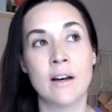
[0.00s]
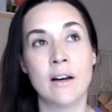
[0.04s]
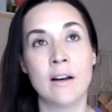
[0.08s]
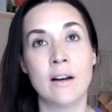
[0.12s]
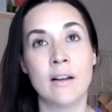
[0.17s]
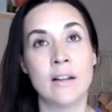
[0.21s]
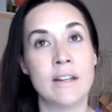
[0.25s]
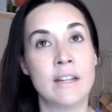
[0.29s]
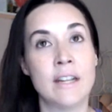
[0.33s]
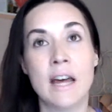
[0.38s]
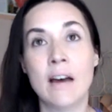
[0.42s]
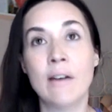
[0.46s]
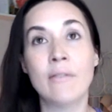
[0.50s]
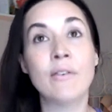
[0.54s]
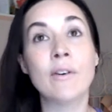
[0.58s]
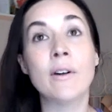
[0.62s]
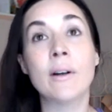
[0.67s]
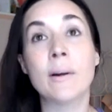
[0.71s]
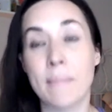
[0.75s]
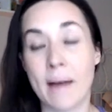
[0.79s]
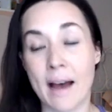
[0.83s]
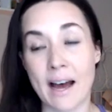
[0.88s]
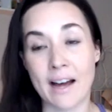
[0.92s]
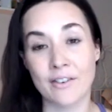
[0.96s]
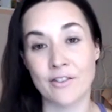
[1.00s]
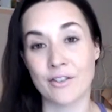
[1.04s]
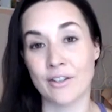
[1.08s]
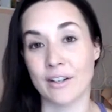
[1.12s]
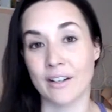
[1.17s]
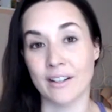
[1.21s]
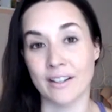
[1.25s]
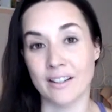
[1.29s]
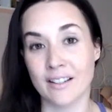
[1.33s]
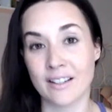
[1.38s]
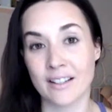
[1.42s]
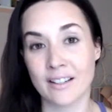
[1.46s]
never
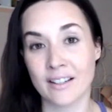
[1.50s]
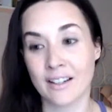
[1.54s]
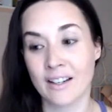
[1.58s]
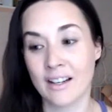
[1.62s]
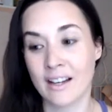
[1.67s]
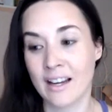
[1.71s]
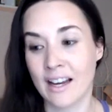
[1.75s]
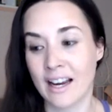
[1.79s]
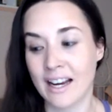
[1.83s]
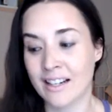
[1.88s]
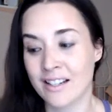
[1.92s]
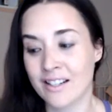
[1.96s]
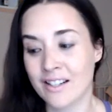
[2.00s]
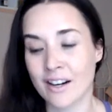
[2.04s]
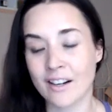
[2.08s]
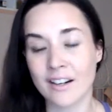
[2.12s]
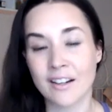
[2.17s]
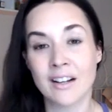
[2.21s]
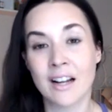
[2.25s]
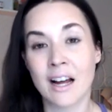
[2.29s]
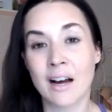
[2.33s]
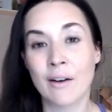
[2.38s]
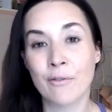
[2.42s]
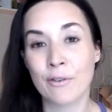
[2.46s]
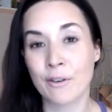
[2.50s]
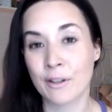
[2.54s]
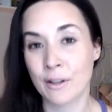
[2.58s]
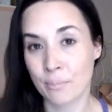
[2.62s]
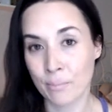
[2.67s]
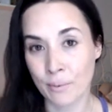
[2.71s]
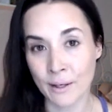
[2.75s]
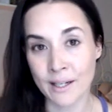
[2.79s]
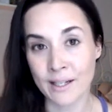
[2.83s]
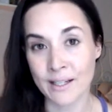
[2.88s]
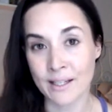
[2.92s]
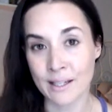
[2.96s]
imagined it started off with a
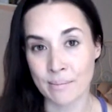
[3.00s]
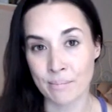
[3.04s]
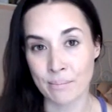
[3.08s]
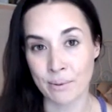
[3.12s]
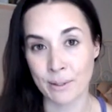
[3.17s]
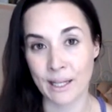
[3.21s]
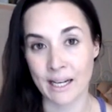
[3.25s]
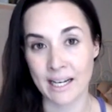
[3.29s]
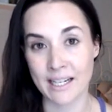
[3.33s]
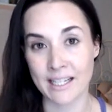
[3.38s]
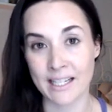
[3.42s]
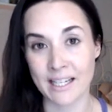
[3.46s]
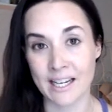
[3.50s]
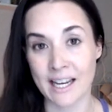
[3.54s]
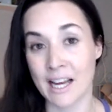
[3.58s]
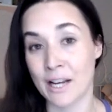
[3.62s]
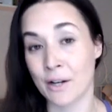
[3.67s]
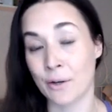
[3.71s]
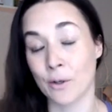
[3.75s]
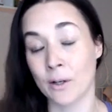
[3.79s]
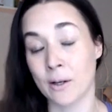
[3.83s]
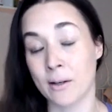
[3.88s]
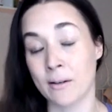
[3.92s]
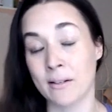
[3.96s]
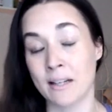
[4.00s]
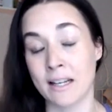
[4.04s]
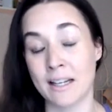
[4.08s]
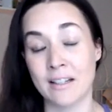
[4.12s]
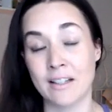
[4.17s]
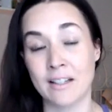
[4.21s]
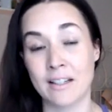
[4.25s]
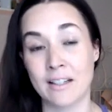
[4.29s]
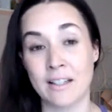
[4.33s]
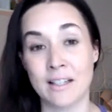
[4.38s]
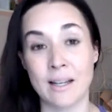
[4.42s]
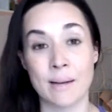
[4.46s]
pretty simple idea and grew
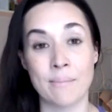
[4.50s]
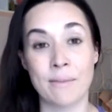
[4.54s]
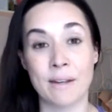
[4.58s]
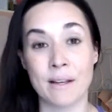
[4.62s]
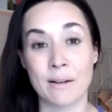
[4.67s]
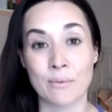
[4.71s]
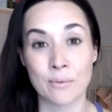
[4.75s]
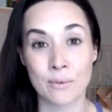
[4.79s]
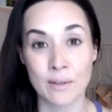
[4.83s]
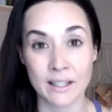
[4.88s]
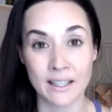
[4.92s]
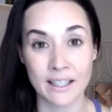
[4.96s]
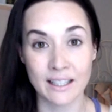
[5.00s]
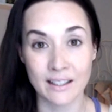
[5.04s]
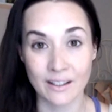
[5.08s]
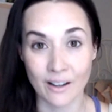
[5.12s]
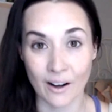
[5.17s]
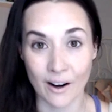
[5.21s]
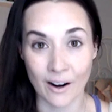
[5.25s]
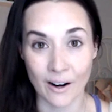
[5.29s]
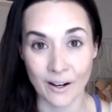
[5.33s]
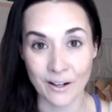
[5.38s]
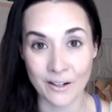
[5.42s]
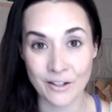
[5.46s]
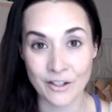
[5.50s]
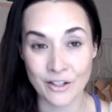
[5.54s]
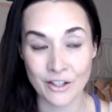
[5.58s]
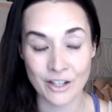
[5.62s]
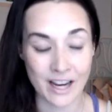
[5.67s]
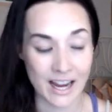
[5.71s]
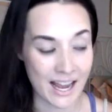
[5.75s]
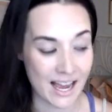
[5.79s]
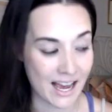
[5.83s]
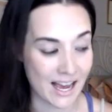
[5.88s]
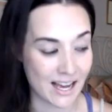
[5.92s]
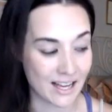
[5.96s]
into something really large.
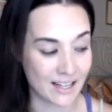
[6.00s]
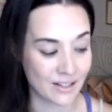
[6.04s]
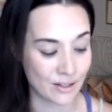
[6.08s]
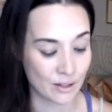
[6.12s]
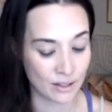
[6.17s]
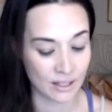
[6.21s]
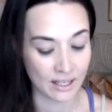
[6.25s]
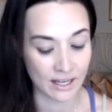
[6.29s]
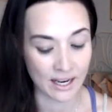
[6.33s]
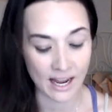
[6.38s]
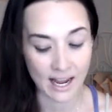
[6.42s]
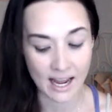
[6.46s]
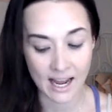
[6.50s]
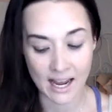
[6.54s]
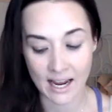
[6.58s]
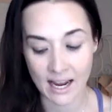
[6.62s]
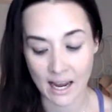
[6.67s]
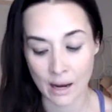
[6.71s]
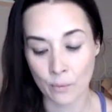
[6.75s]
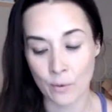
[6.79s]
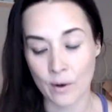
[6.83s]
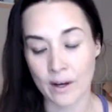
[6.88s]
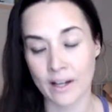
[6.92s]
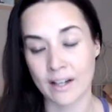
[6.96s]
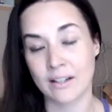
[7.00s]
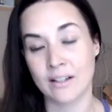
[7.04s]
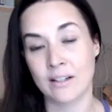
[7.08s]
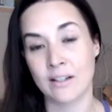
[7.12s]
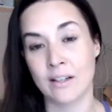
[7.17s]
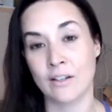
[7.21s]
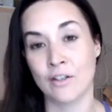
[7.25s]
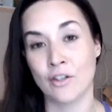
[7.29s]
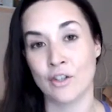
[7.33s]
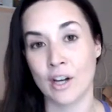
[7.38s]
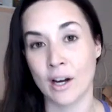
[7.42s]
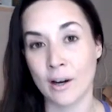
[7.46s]
And today I want
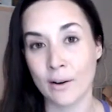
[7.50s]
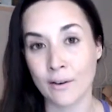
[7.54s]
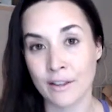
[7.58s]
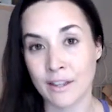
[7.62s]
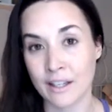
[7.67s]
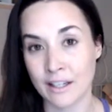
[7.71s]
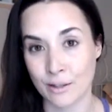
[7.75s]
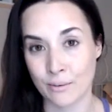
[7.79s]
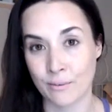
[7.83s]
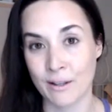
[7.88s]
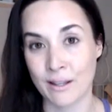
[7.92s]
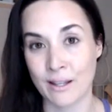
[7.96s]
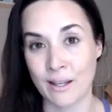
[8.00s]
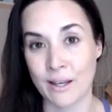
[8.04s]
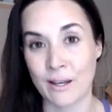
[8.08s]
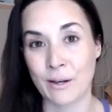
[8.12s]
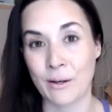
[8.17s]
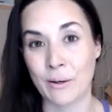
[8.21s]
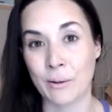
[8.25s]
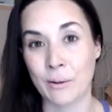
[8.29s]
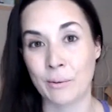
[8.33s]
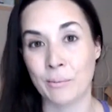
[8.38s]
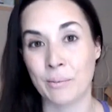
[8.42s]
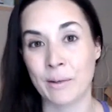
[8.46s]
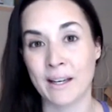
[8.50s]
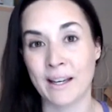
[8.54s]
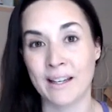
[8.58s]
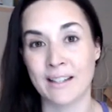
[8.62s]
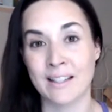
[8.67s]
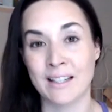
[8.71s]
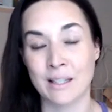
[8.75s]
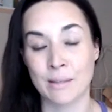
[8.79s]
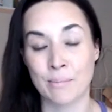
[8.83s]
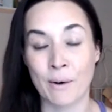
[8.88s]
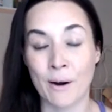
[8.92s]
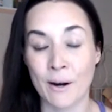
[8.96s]
to share this with you because
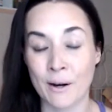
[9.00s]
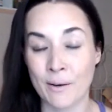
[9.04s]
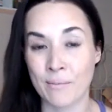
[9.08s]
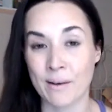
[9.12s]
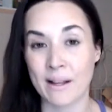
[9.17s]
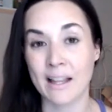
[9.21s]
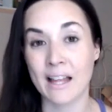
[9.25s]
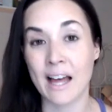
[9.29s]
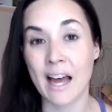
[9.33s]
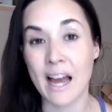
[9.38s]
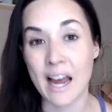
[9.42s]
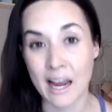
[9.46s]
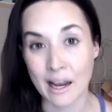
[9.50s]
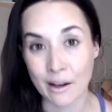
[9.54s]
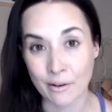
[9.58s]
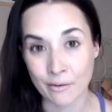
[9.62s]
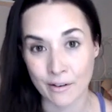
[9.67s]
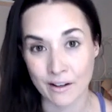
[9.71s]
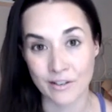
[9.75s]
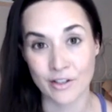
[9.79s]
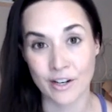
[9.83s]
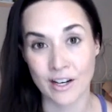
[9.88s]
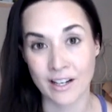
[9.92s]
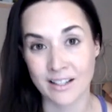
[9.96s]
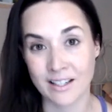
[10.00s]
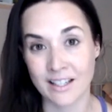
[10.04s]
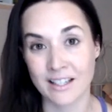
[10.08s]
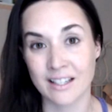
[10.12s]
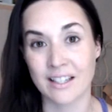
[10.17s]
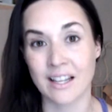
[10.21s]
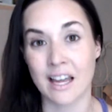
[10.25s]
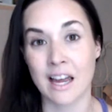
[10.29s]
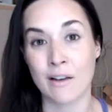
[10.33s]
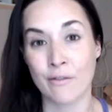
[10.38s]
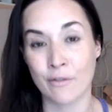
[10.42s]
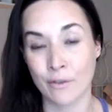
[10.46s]
it's part of my life and
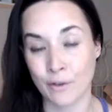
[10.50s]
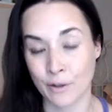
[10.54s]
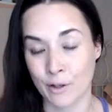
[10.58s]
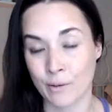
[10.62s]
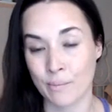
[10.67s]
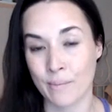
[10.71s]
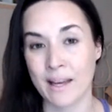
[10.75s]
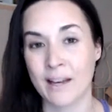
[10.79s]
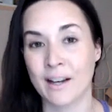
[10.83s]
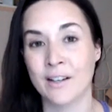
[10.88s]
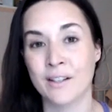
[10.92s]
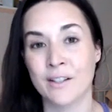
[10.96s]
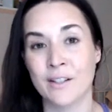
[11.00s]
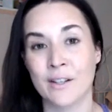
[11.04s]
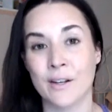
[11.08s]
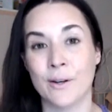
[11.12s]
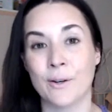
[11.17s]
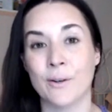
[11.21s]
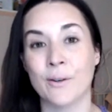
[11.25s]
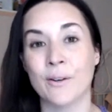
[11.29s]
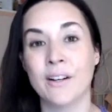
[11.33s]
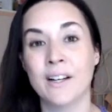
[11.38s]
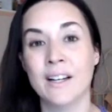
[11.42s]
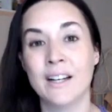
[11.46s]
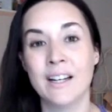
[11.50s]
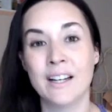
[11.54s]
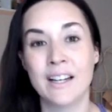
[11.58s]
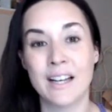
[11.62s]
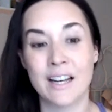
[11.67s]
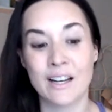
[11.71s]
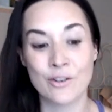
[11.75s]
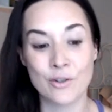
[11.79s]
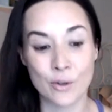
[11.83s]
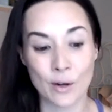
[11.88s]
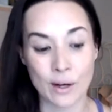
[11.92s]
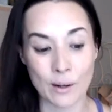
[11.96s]
Jason's life, who you may also
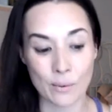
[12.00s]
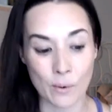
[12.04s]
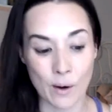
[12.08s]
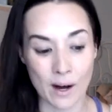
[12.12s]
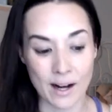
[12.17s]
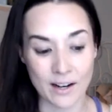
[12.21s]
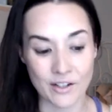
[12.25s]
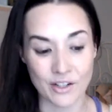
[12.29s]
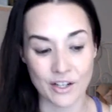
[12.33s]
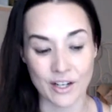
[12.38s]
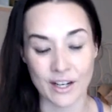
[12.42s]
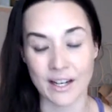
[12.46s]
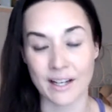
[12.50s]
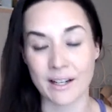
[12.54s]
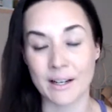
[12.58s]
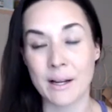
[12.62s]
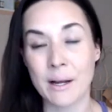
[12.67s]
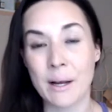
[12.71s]
enjoy watching.